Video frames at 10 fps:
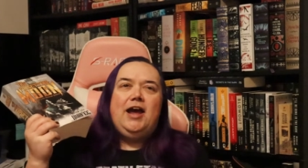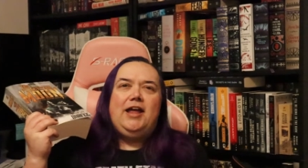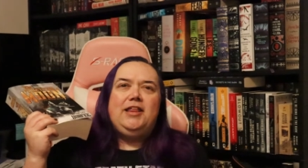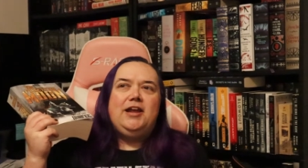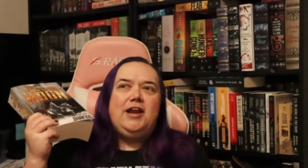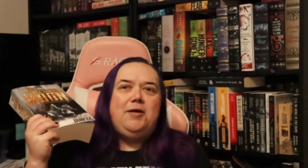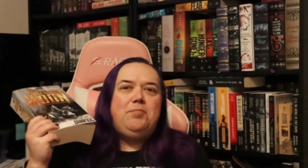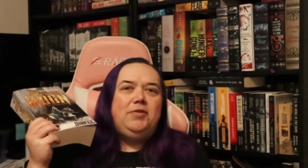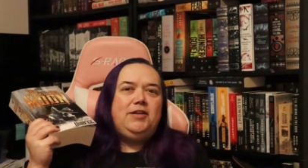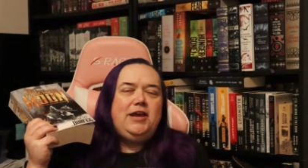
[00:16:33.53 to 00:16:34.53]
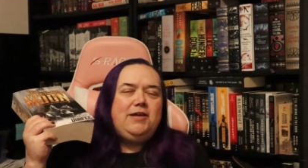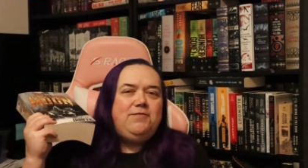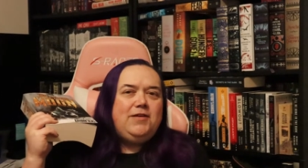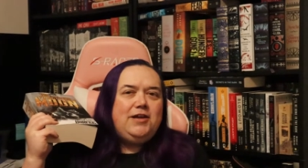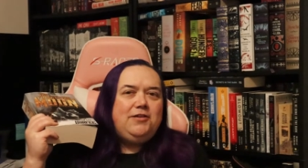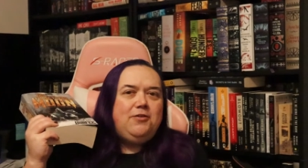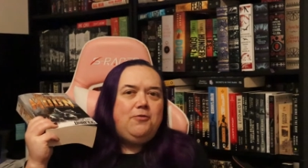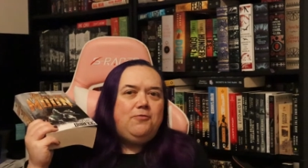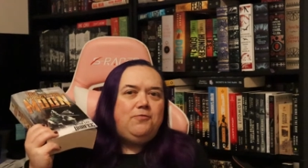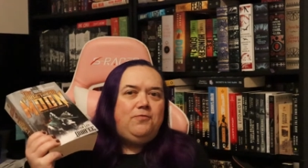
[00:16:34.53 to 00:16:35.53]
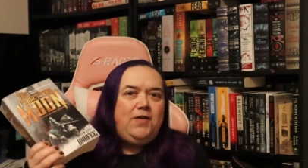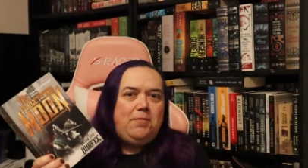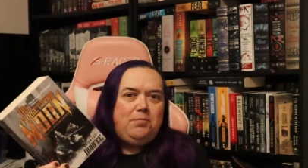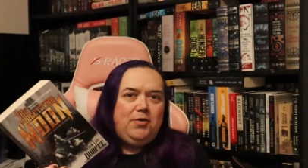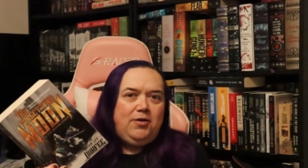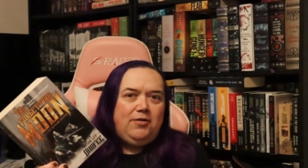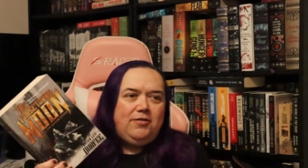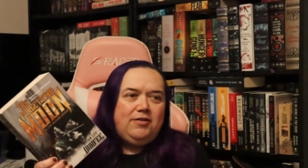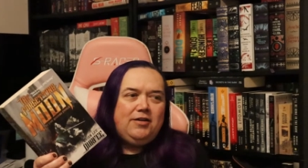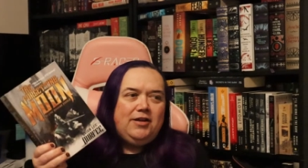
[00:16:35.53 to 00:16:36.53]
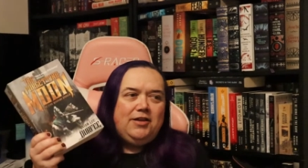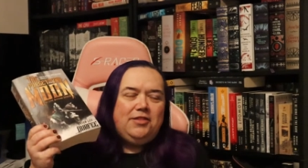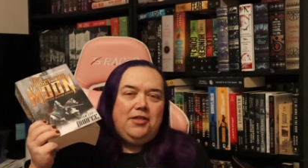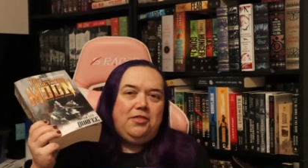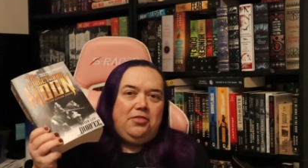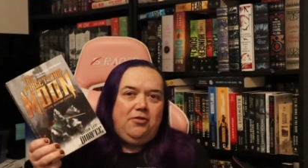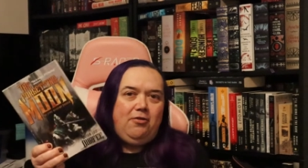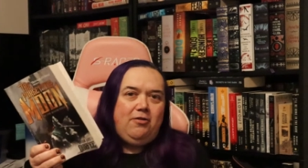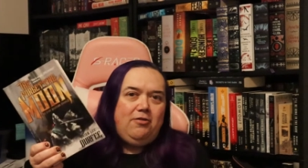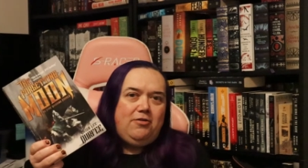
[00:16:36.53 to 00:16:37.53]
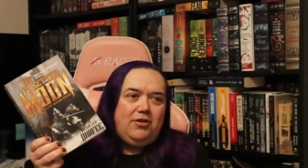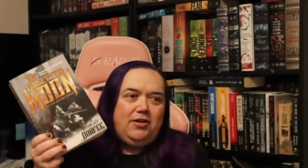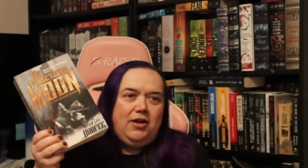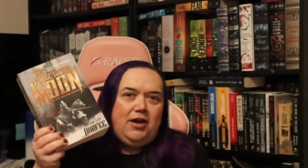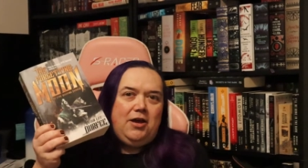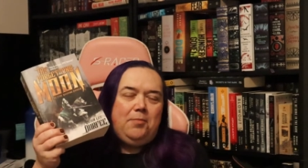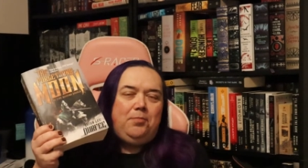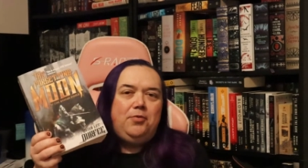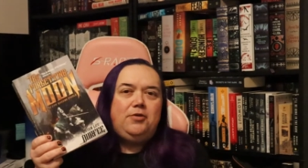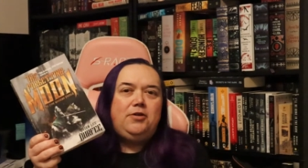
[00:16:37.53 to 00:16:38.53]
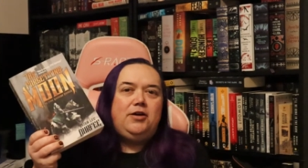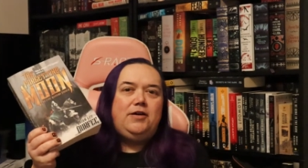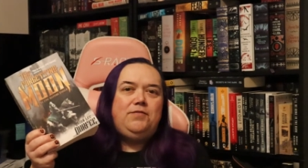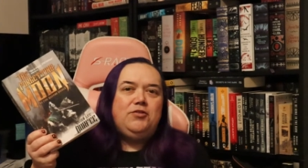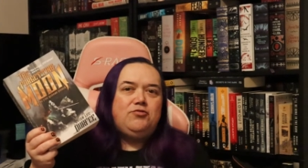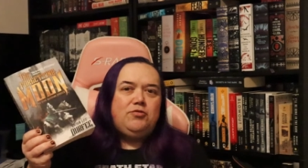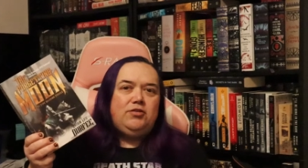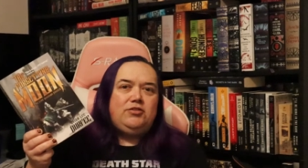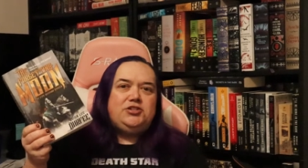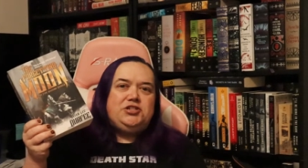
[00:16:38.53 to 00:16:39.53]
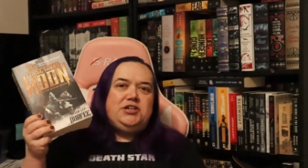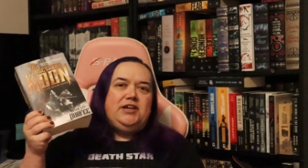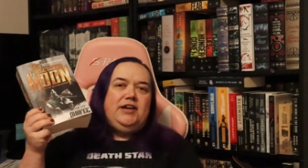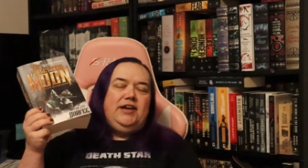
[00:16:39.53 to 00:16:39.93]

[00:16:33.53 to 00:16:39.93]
And then I believe in November, the third book of the trilogy